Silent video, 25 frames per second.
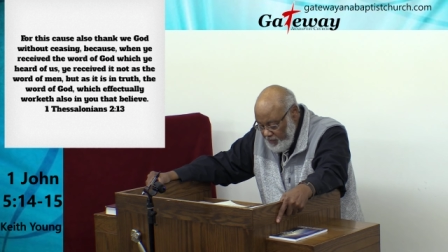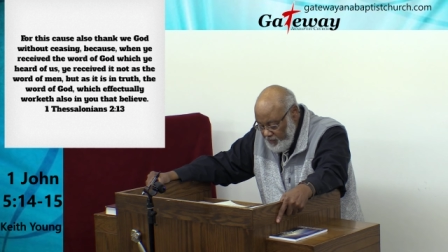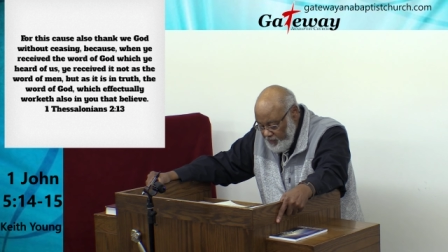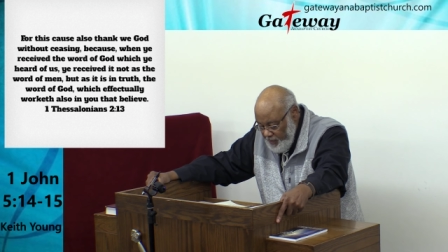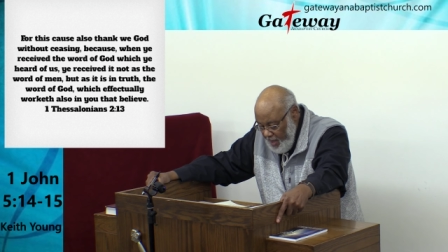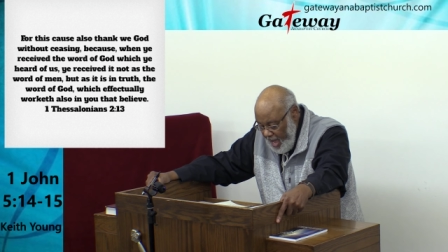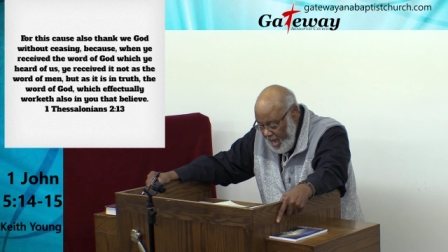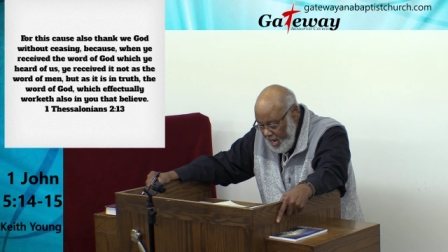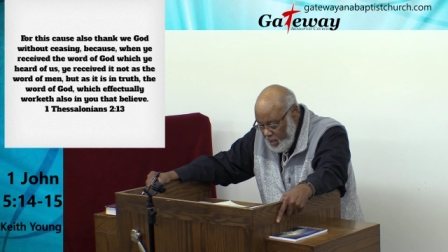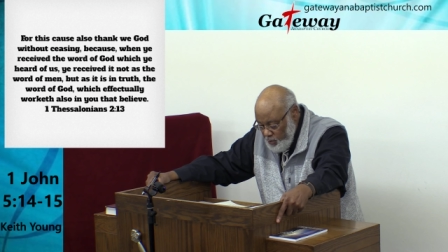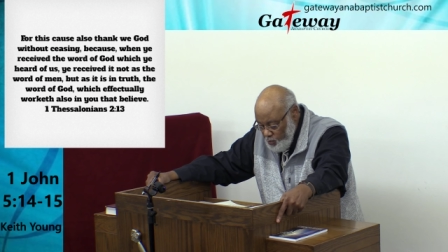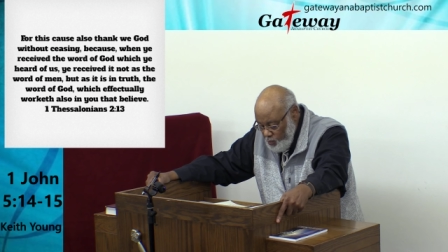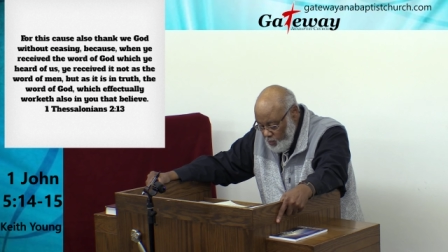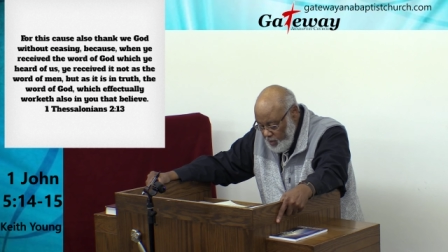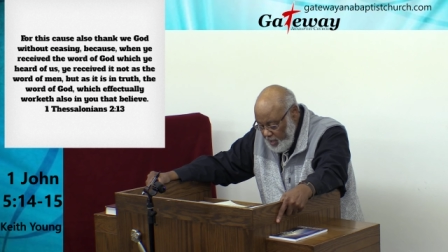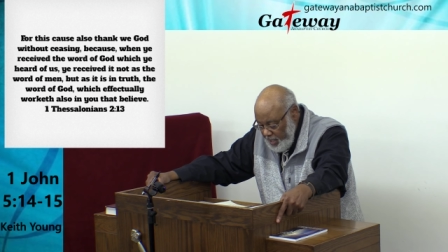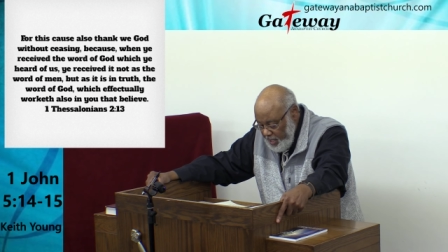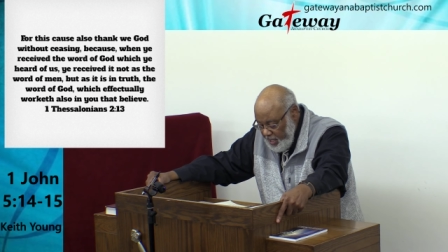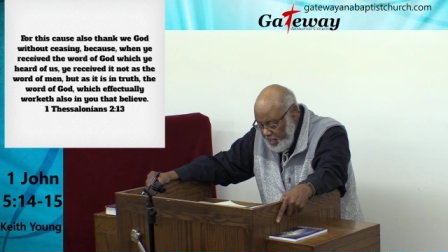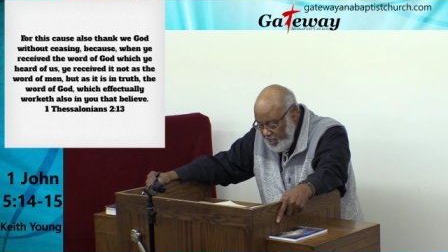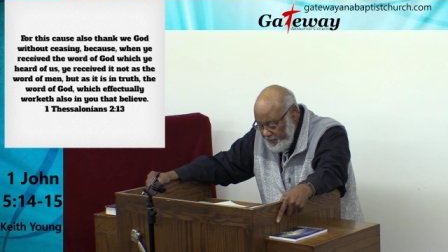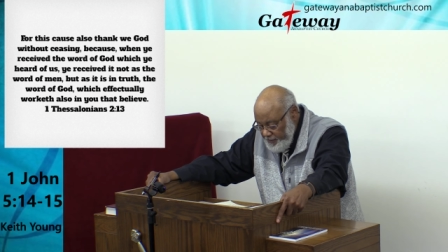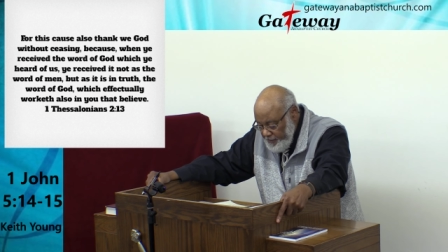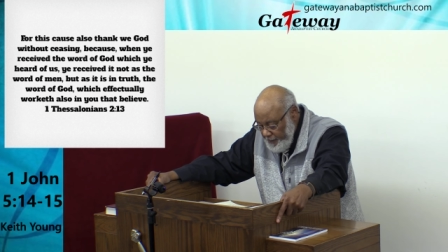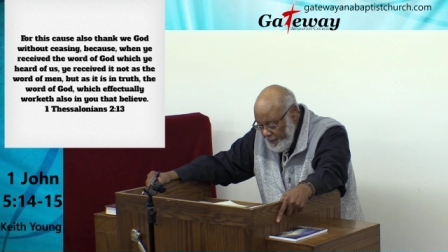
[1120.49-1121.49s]
that
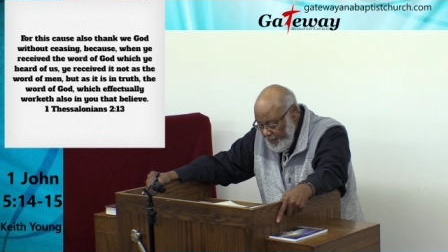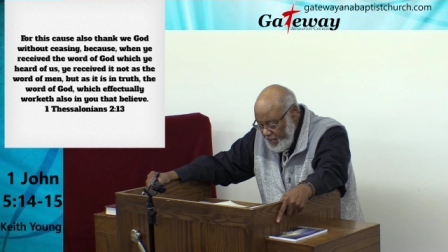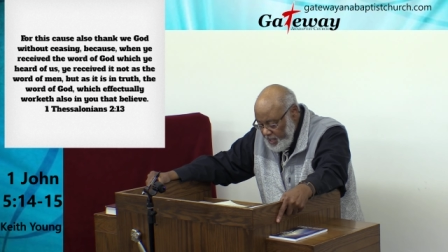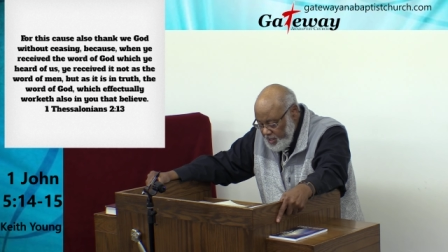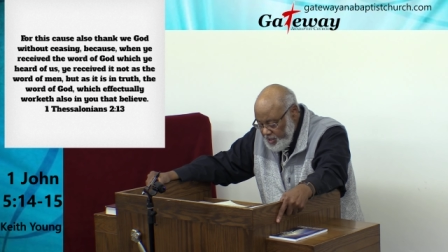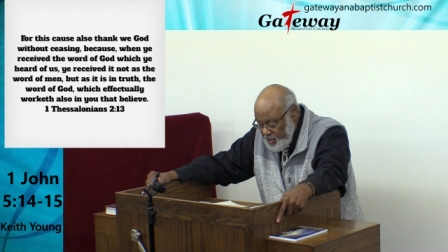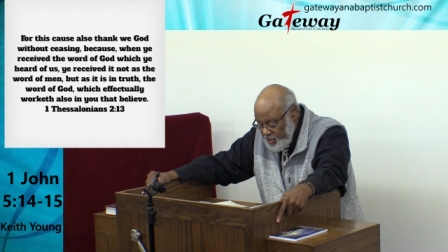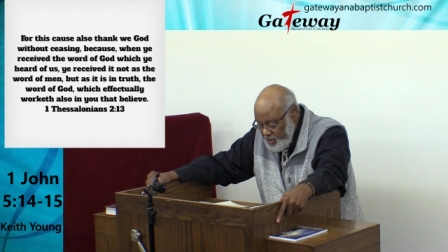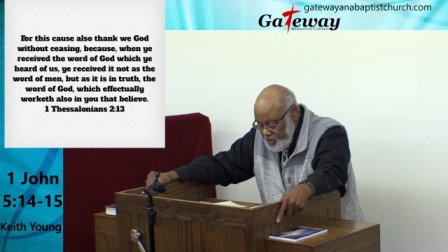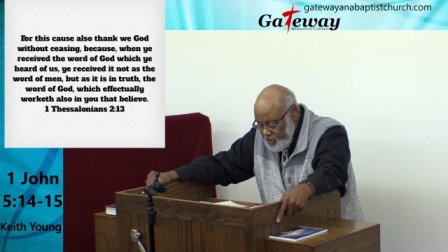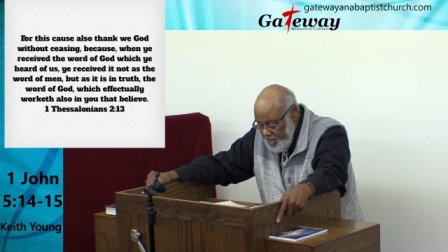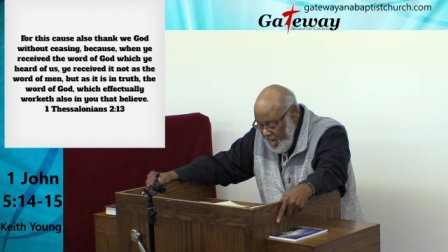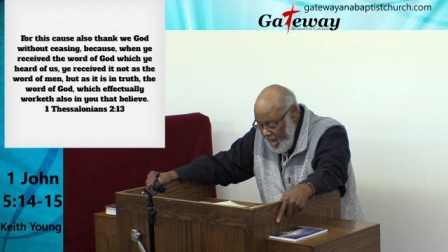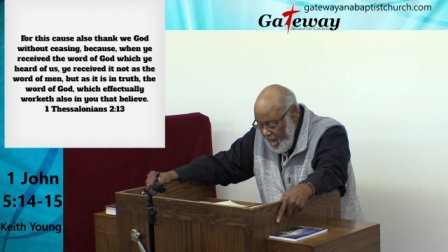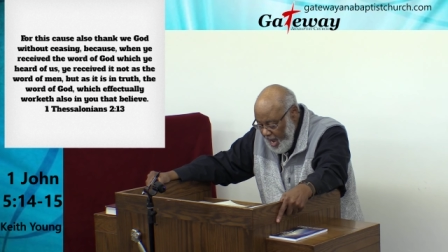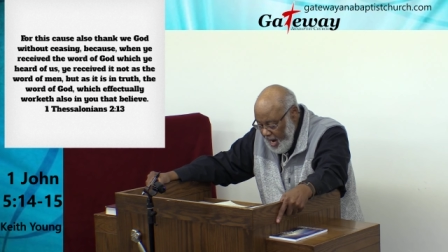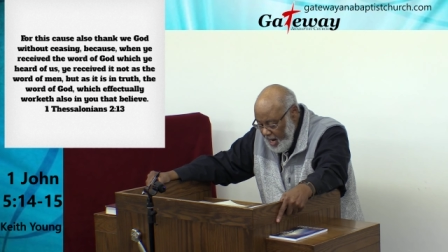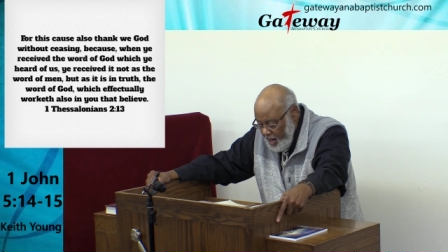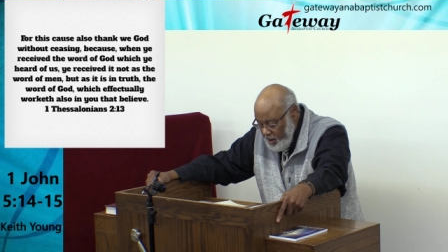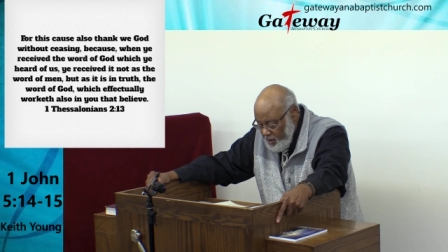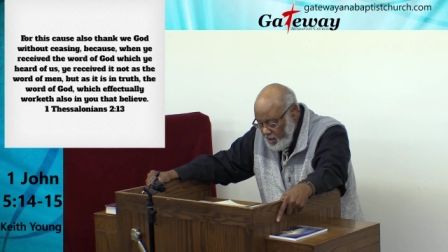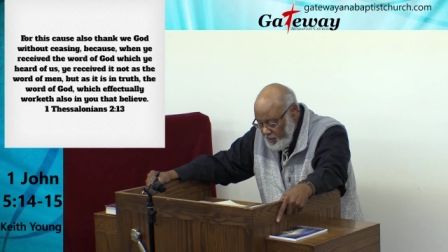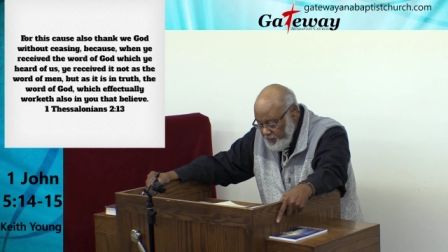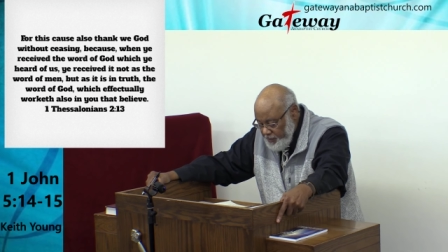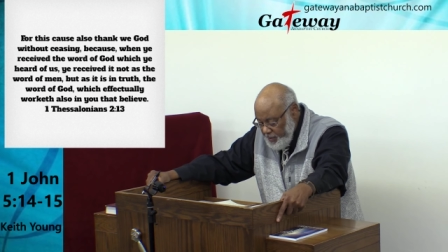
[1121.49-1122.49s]
we
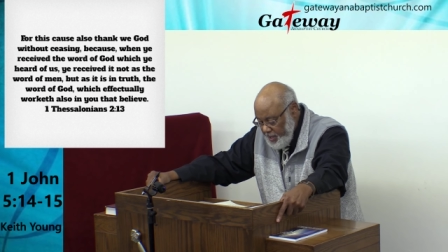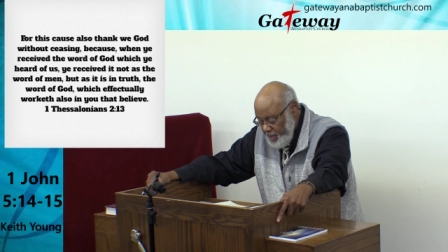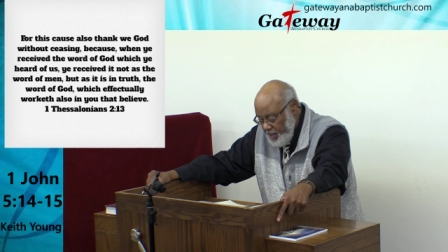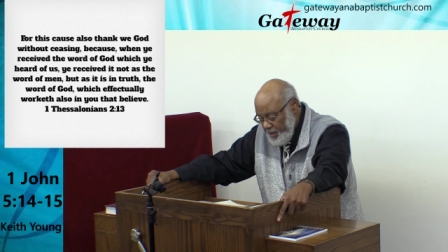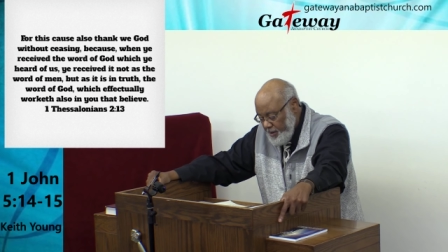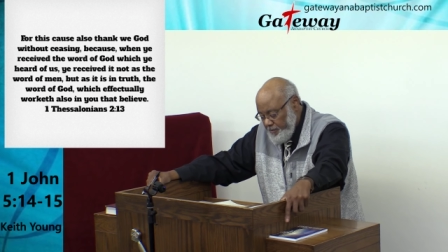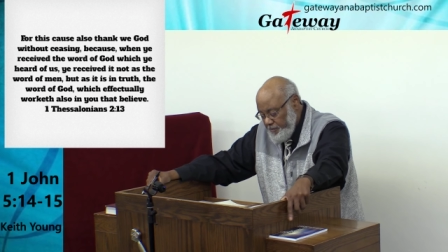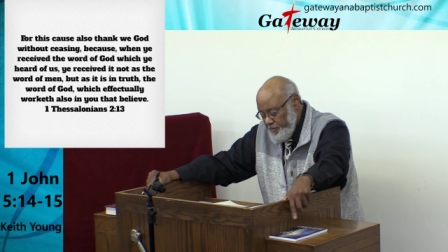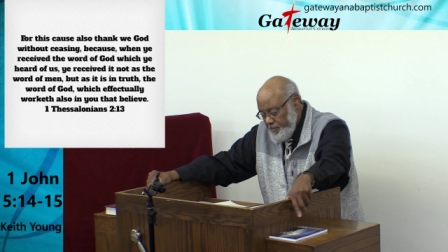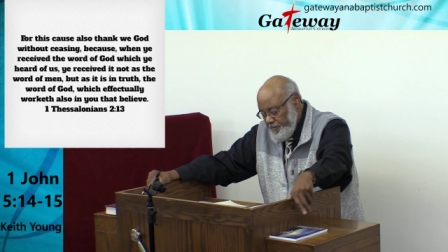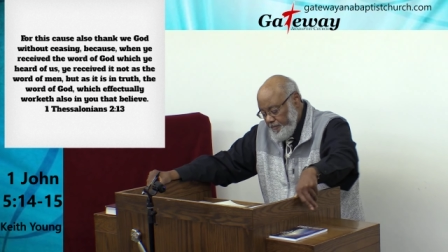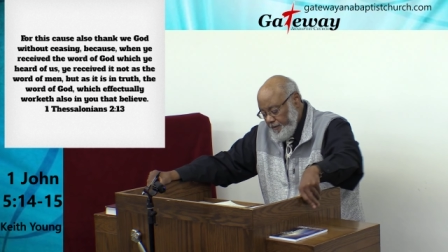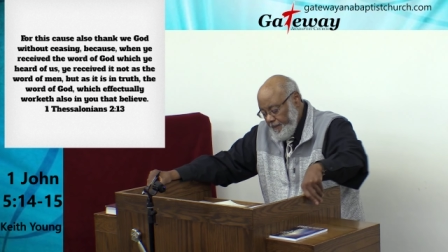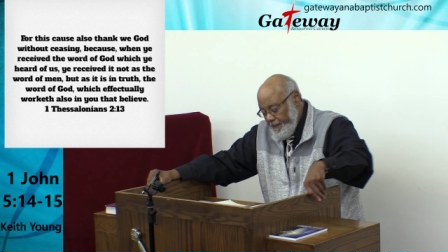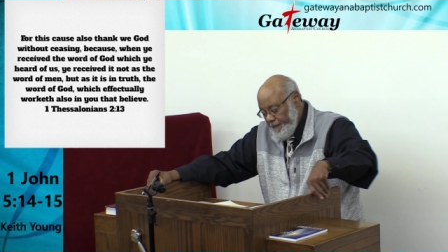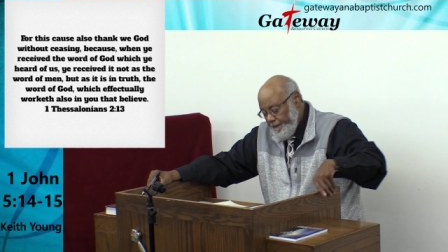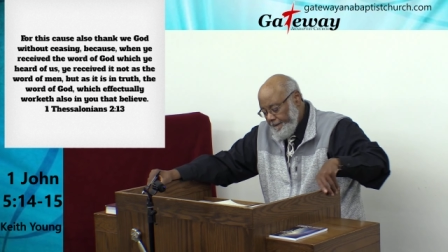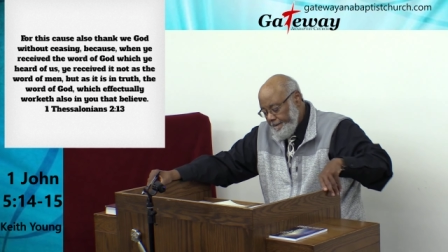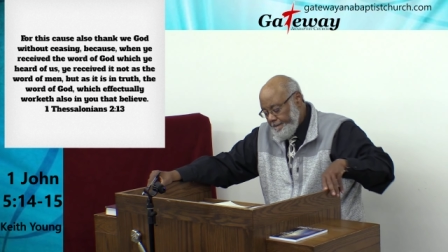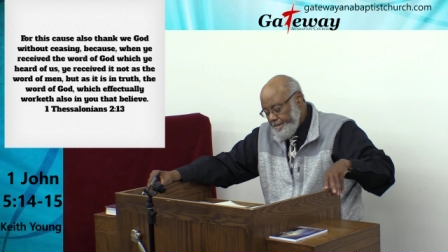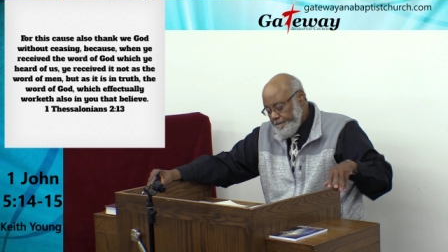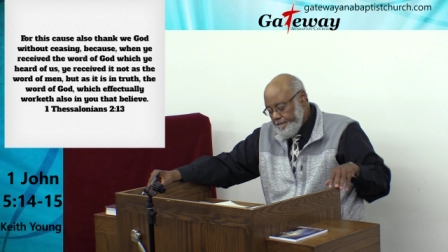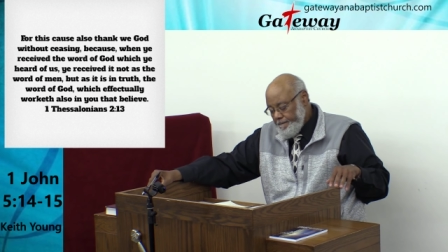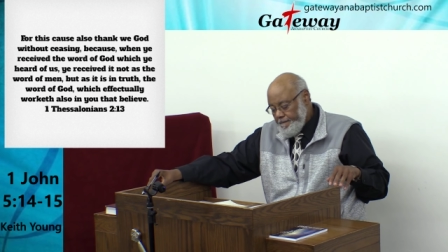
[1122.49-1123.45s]
desire of him. Yes.